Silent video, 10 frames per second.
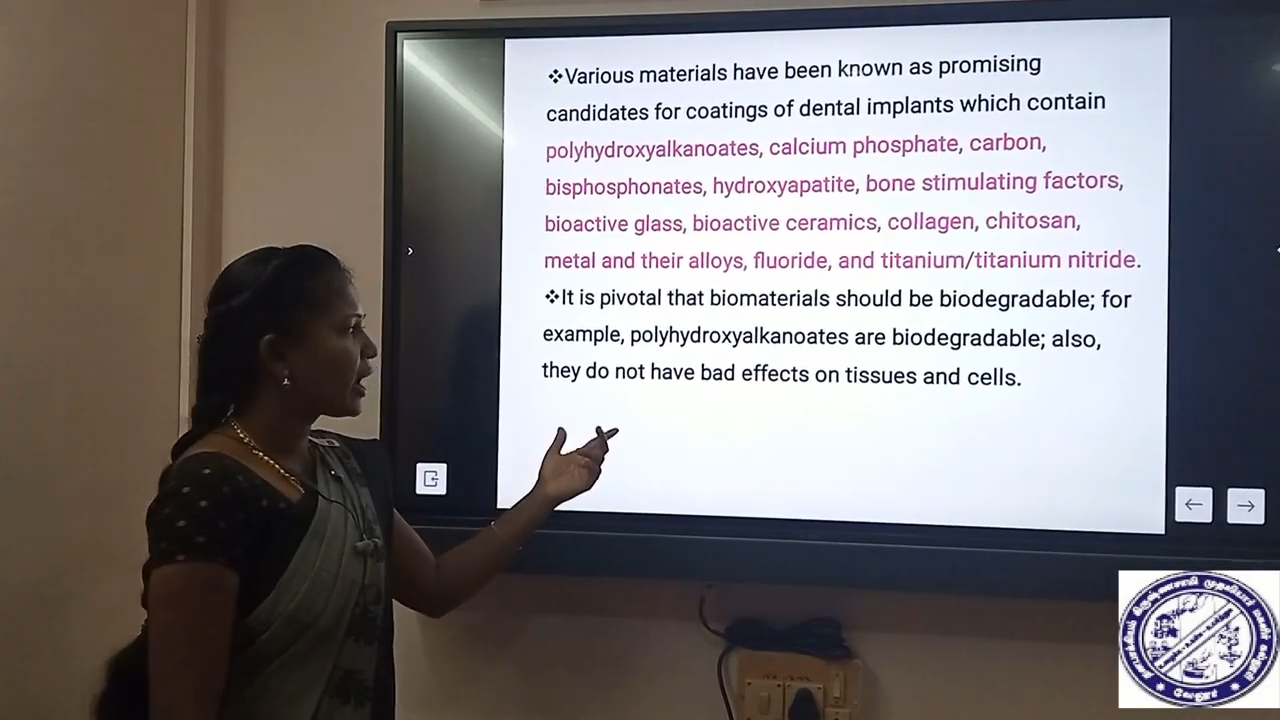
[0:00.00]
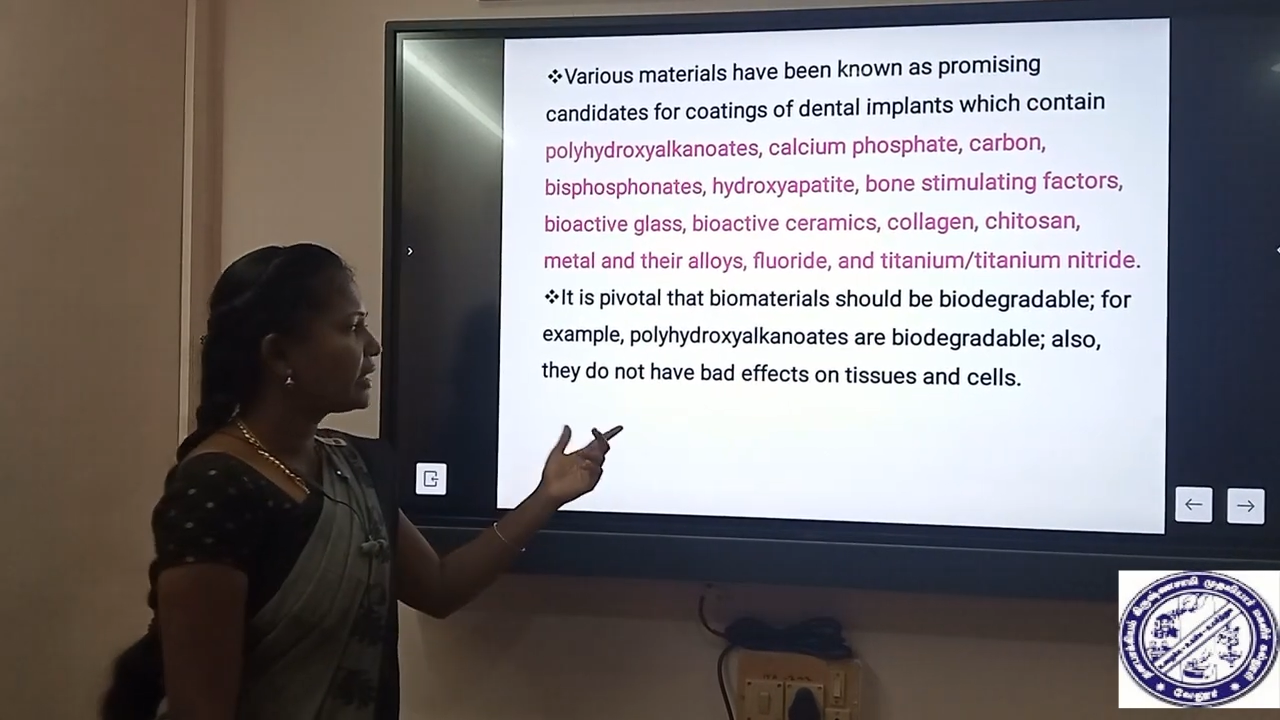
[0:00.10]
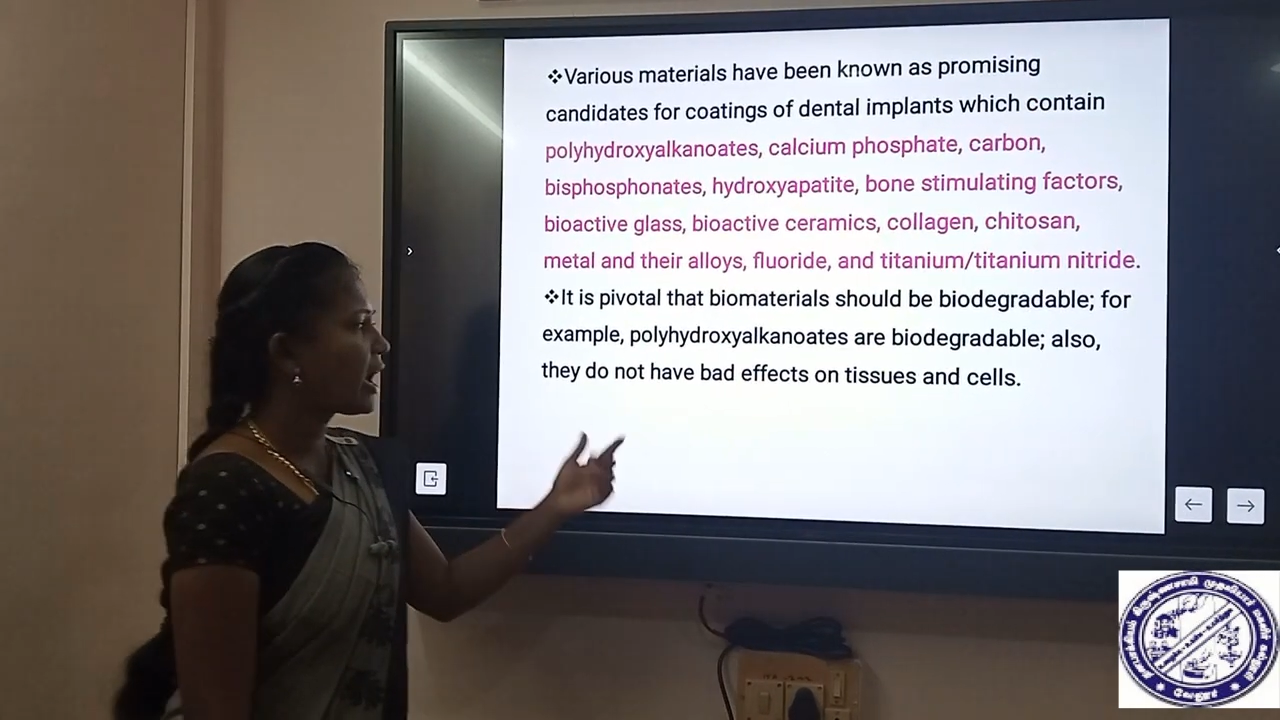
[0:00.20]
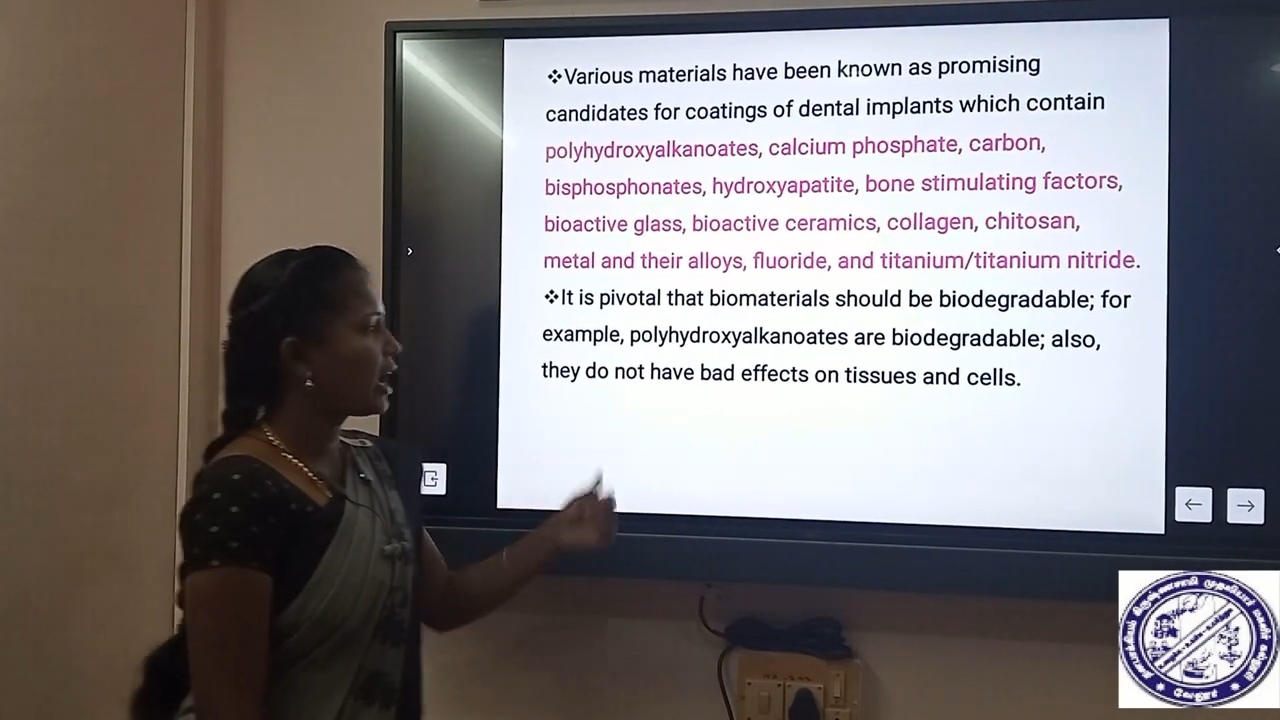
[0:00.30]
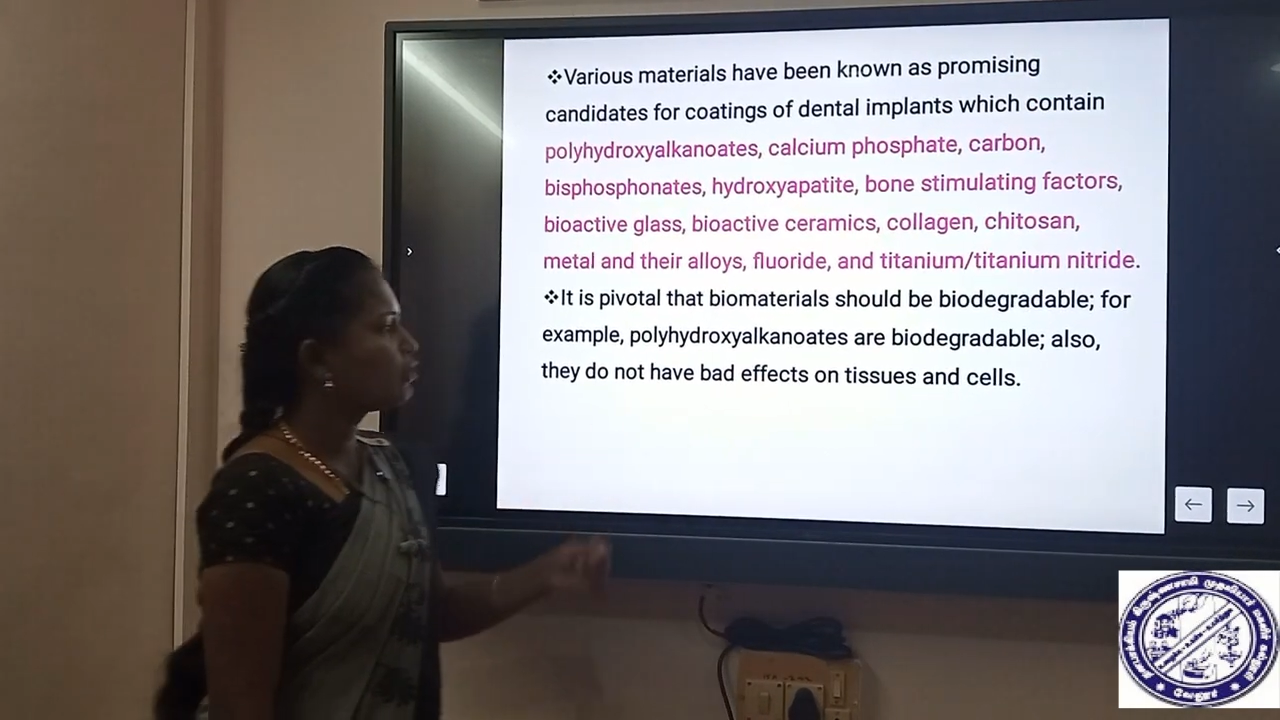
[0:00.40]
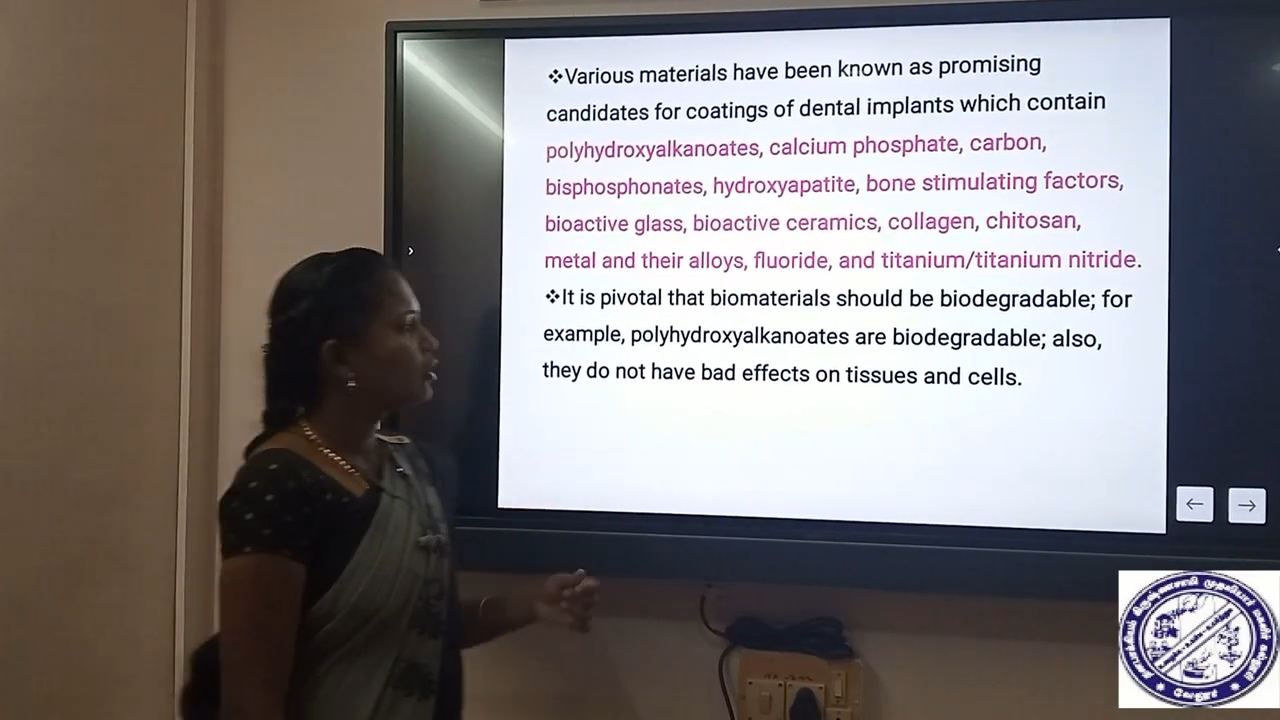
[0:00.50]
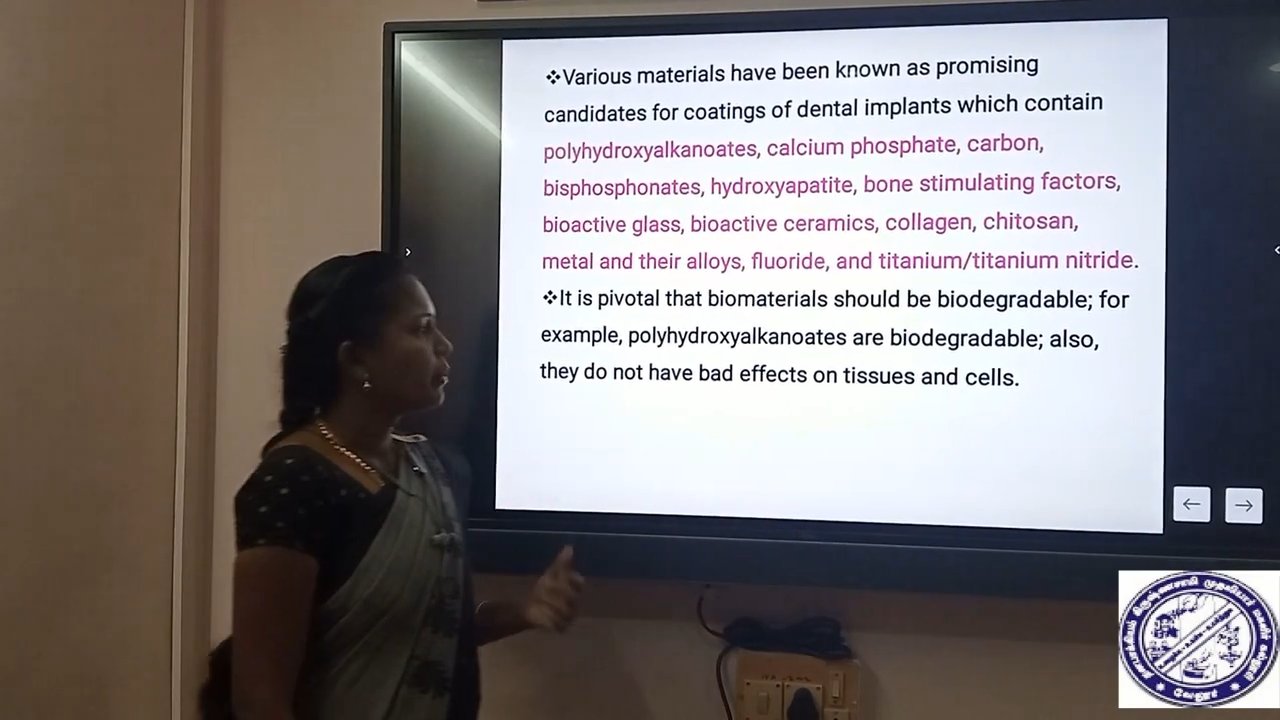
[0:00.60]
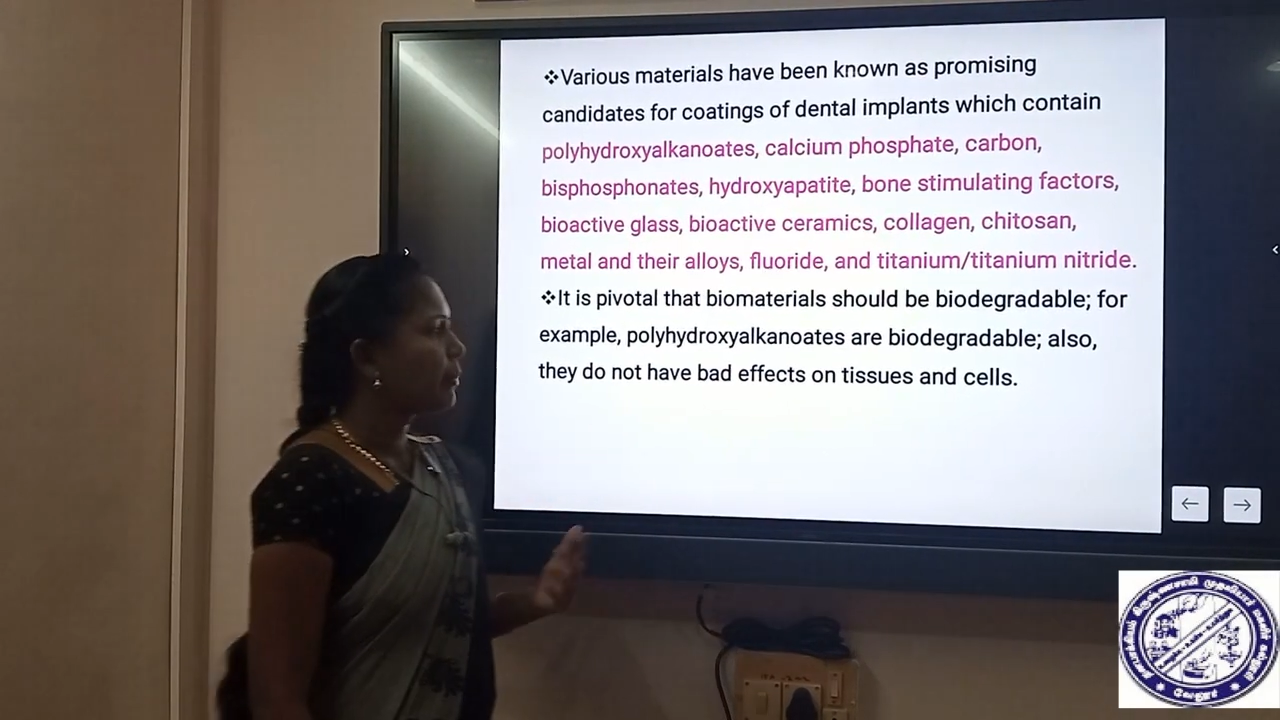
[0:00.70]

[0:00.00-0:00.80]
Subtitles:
not have